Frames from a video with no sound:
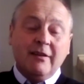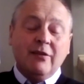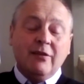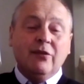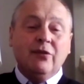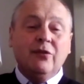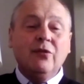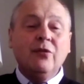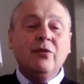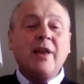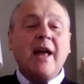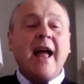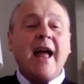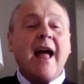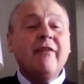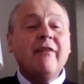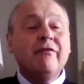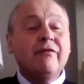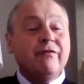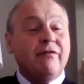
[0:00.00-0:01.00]
Do they
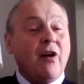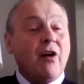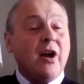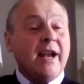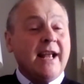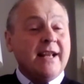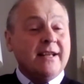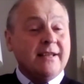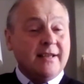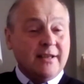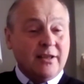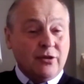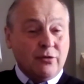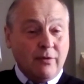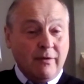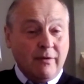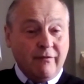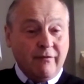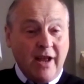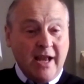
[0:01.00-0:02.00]
have finances to
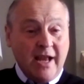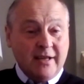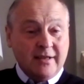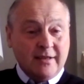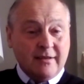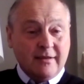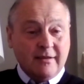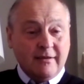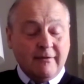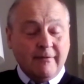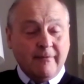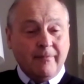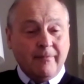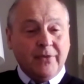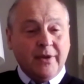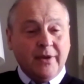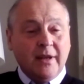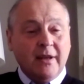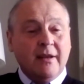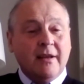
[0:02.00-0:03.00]
invest?
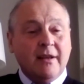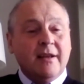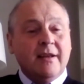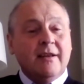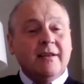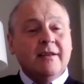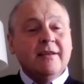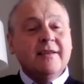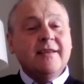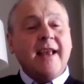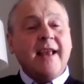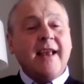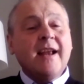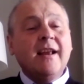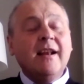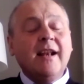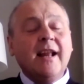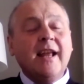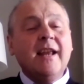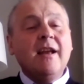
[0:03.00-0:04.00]

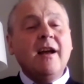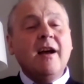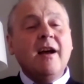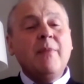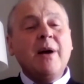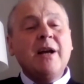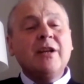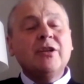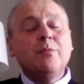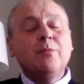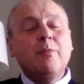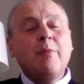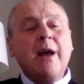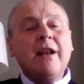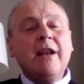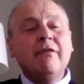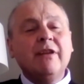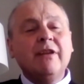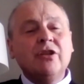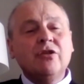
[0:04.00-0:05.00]
Secondly, a much
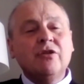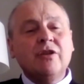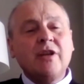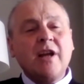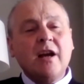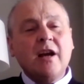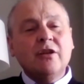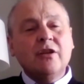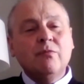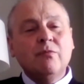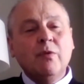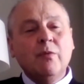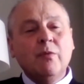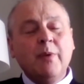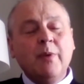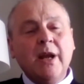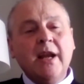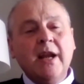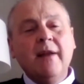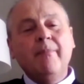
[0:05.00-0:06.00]
better introduction would
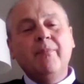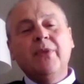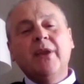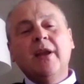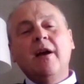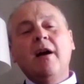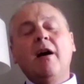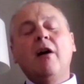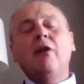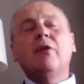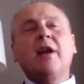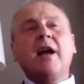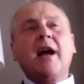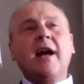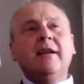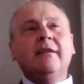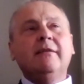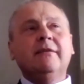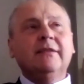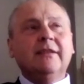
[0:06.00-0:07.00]
be,
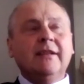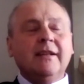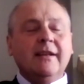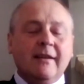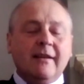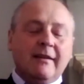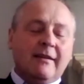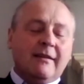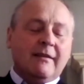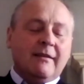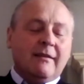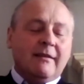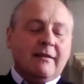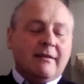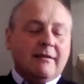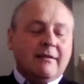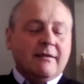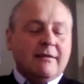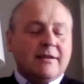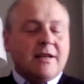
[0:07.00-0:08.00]
okay,
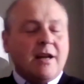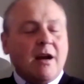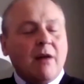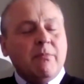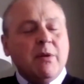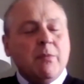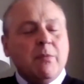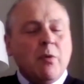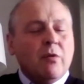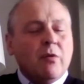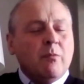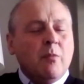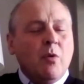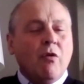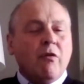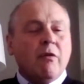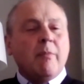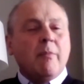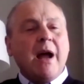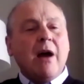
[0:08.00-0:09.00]
tell me
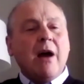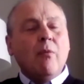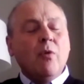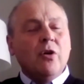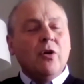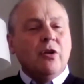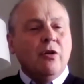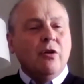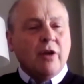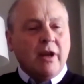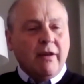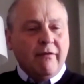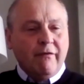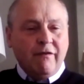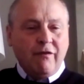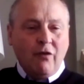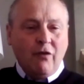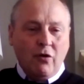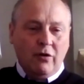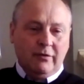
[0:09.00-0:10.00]
more about what you're looking
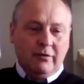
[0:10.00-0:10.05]
for.